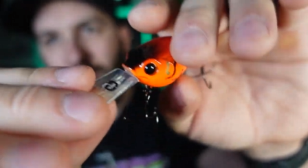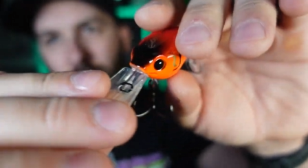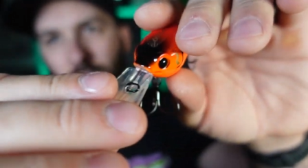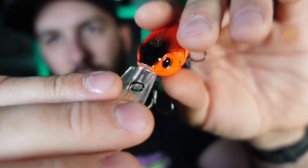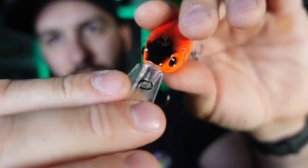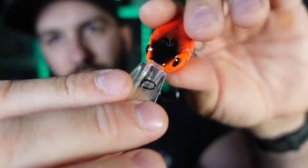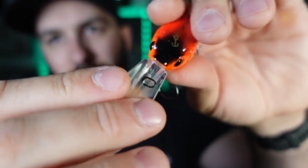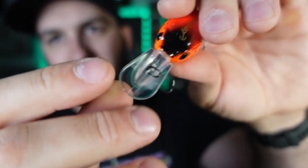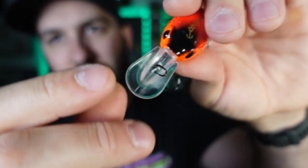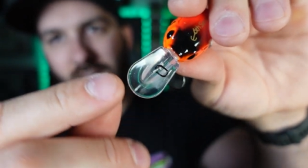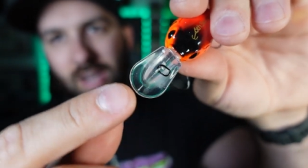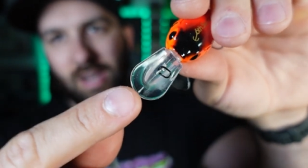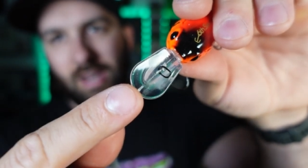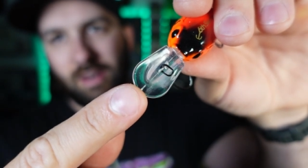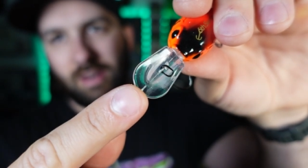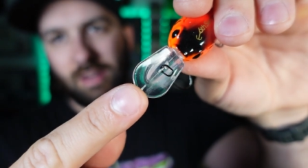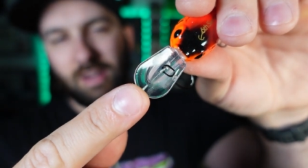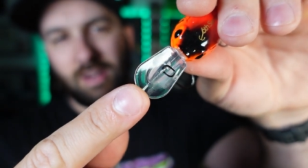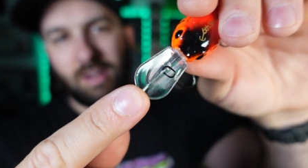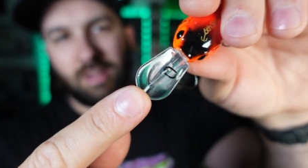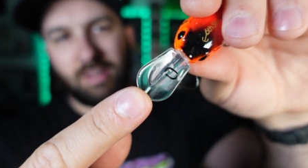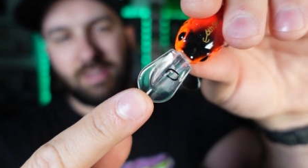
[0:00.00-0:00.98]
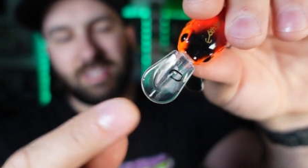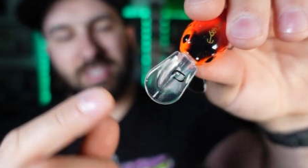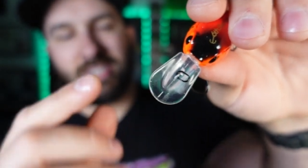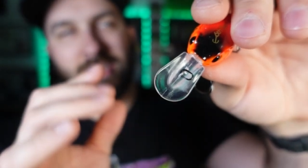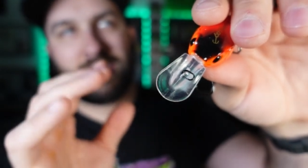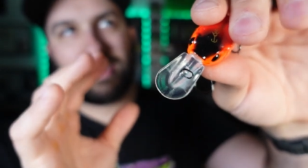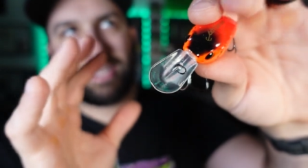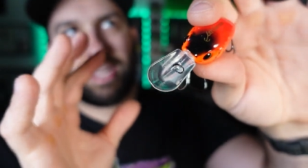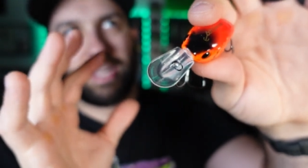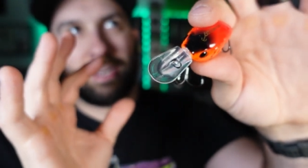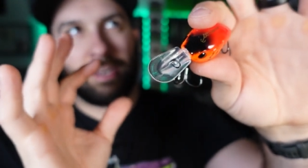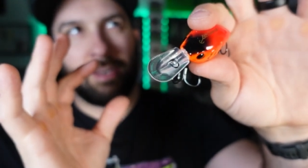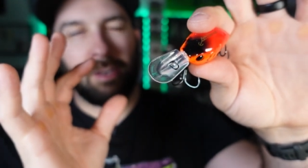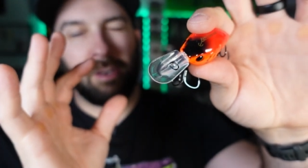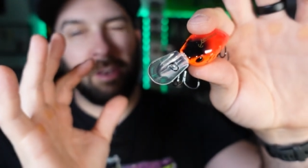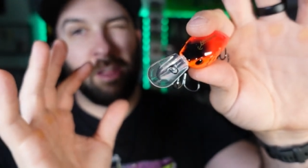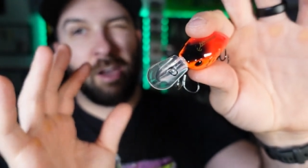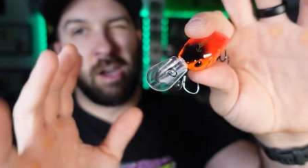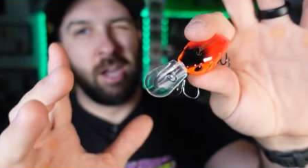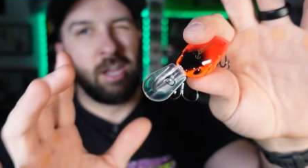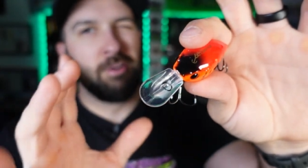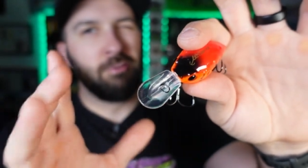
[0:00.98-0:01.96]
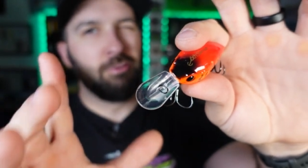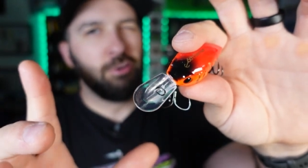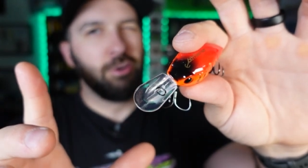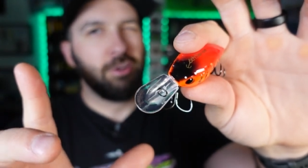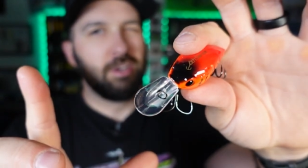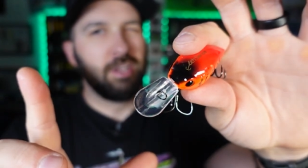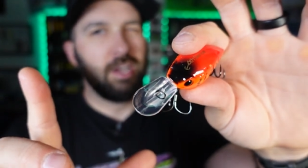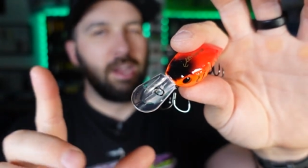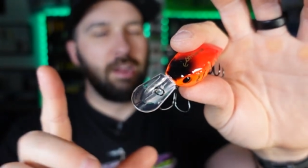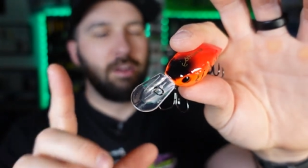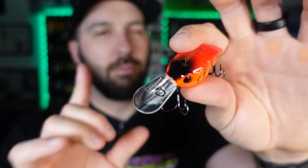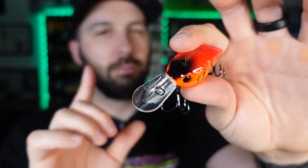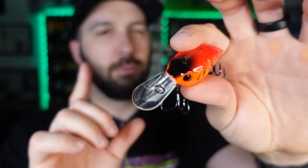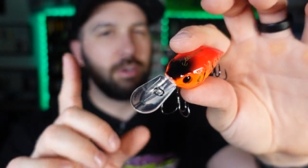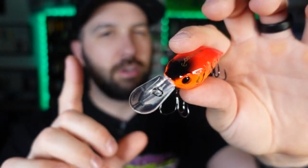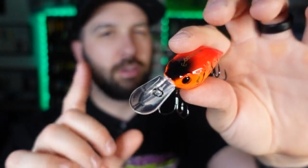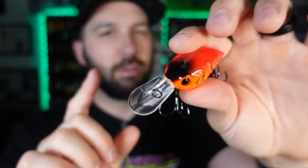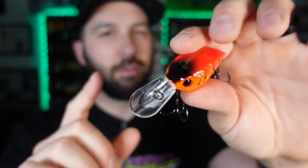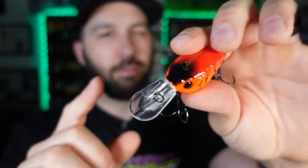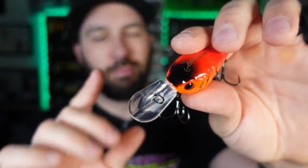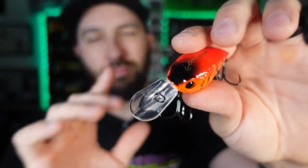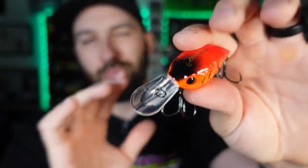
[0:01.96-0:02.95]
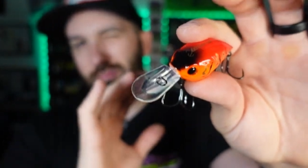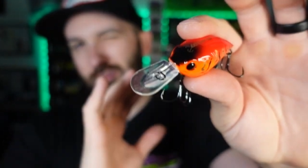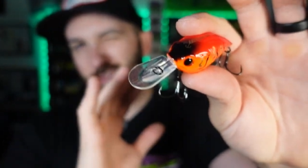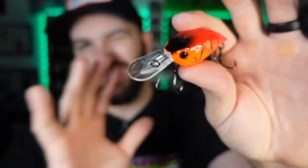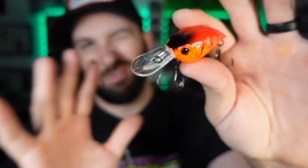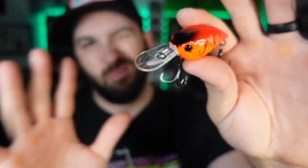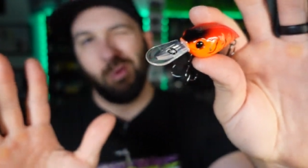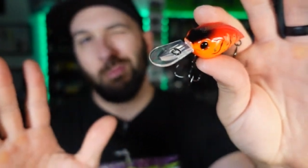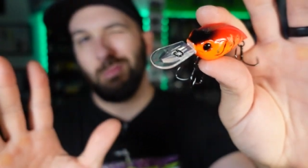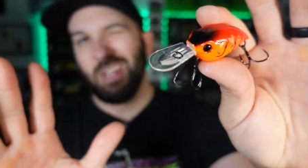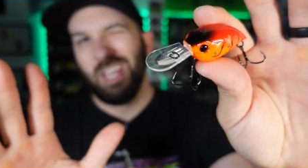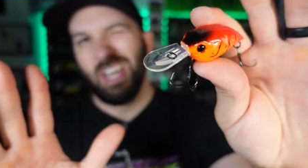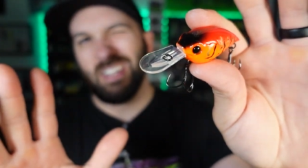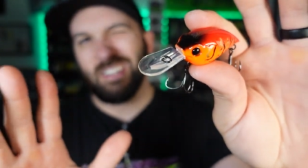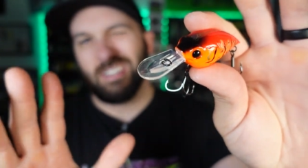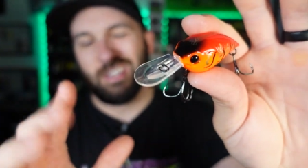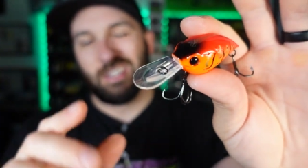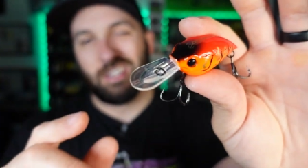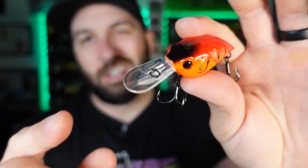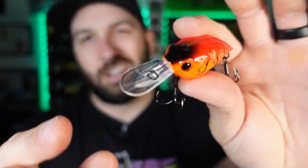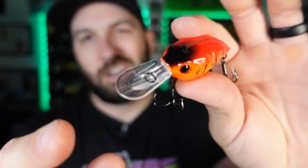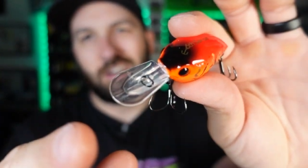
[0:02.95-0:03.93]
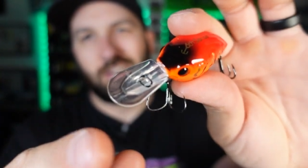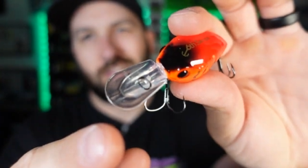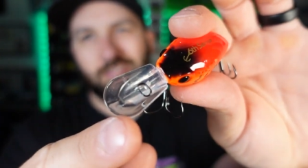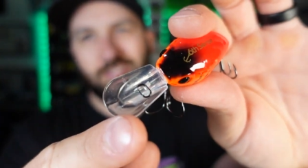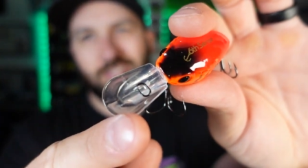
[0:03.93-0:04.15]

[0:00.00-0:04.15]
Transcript: We've got, uh, this is a nine foot dive. I'm gonna go, I'm guessing here.